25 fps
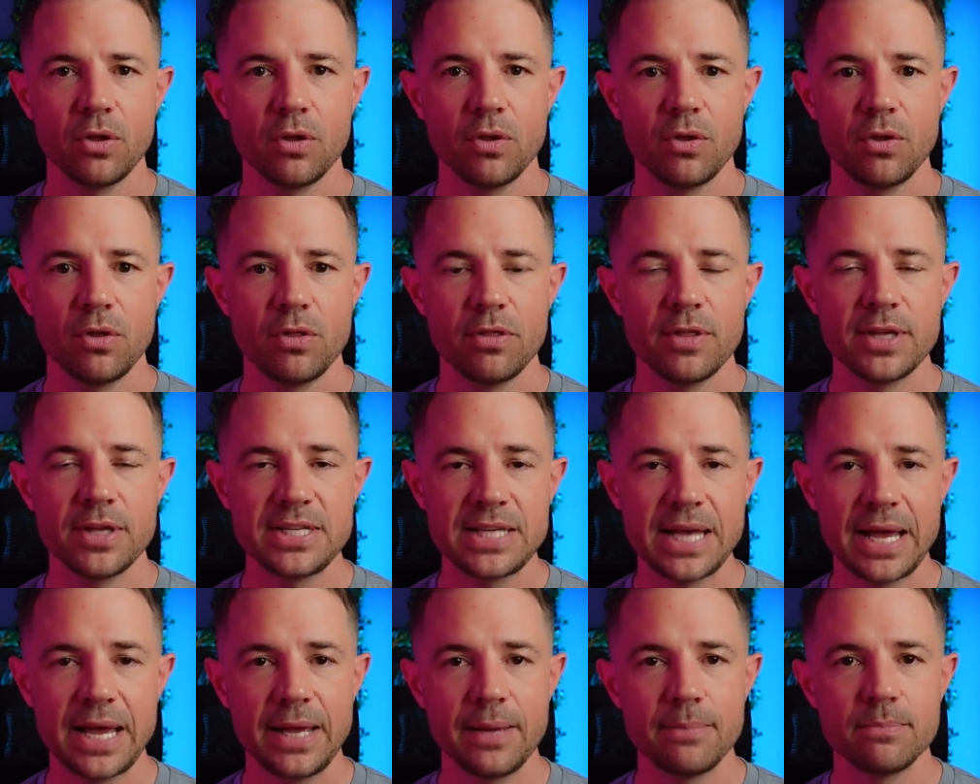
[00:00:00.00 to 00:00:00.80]
the
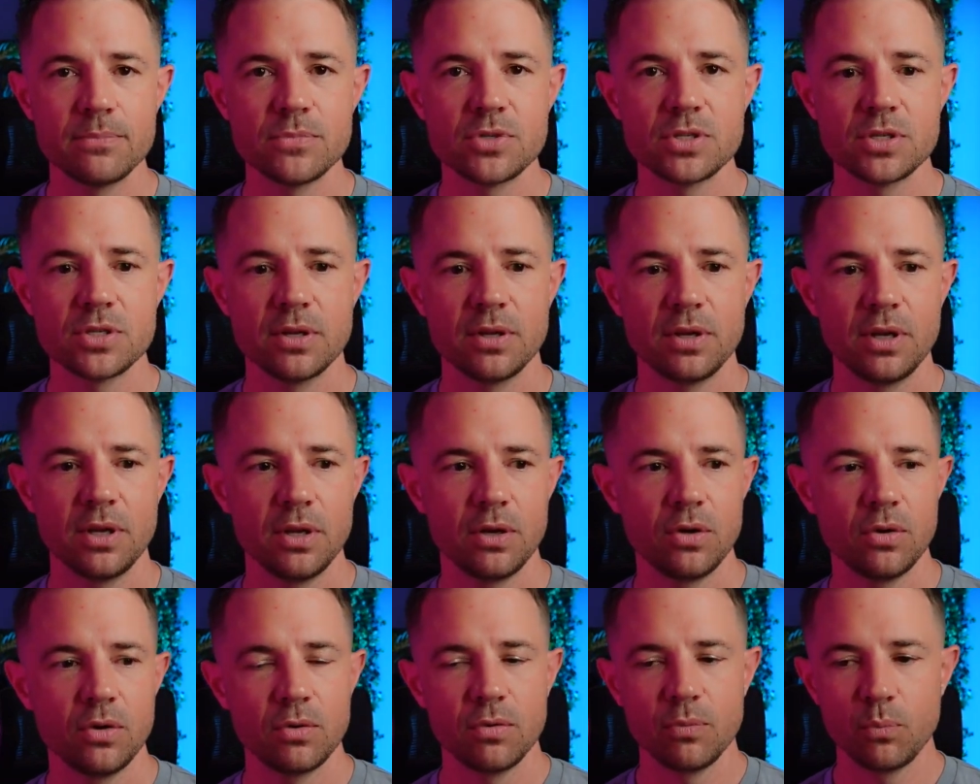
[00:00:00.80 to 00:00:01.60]
times, you
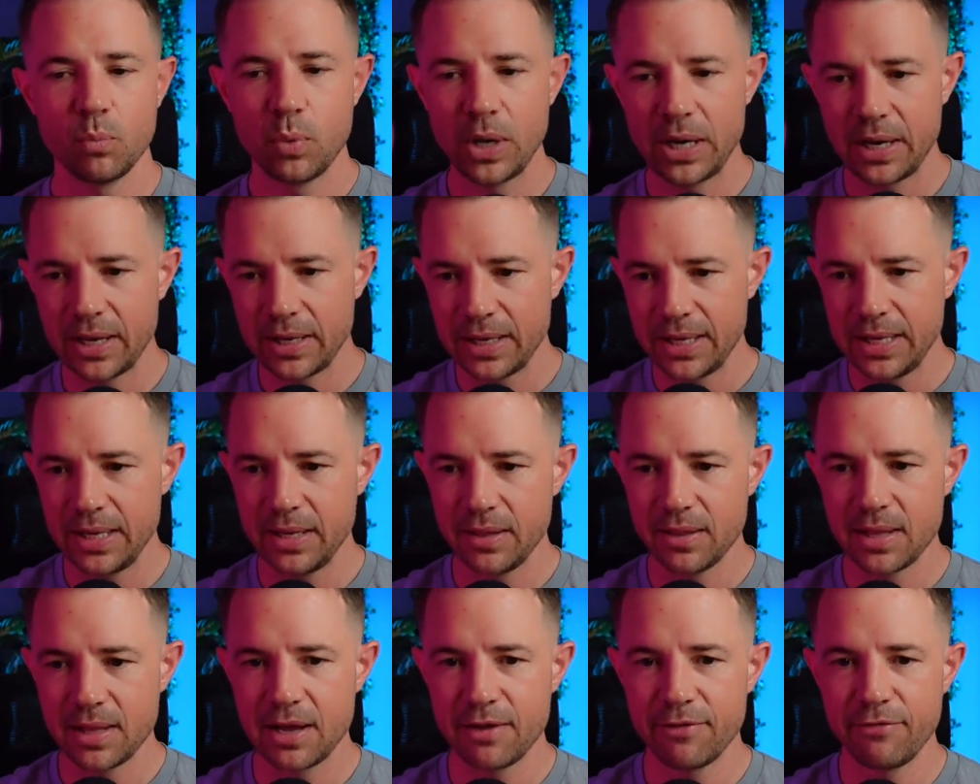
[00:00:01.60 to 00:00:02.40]
know, when I eat
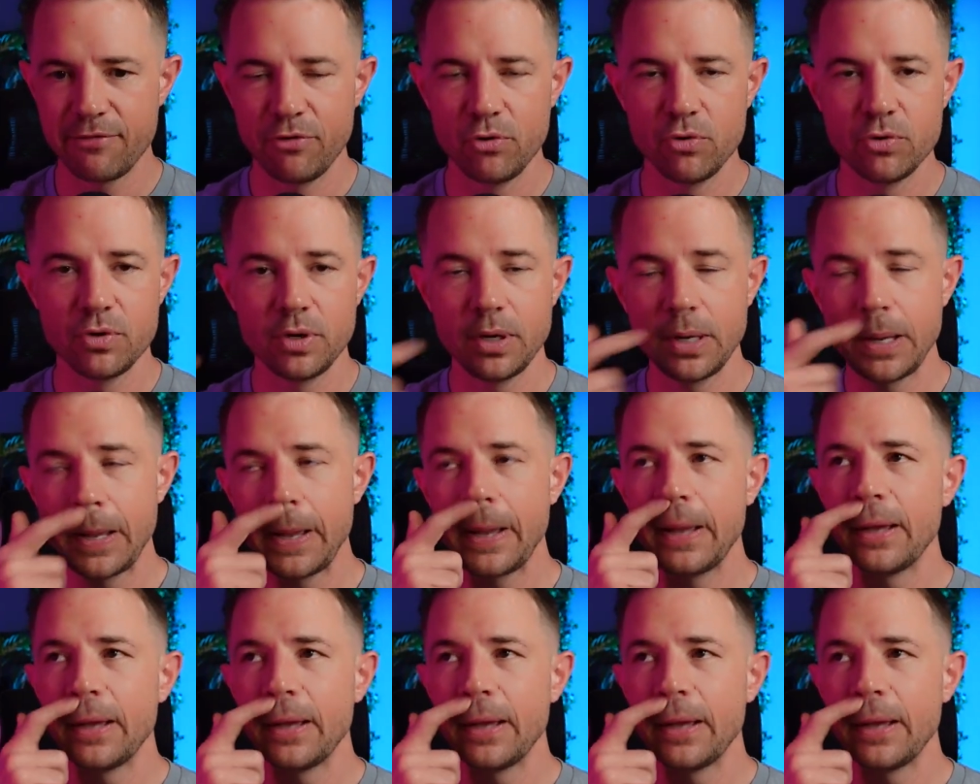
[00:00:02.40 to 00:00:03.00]
that food.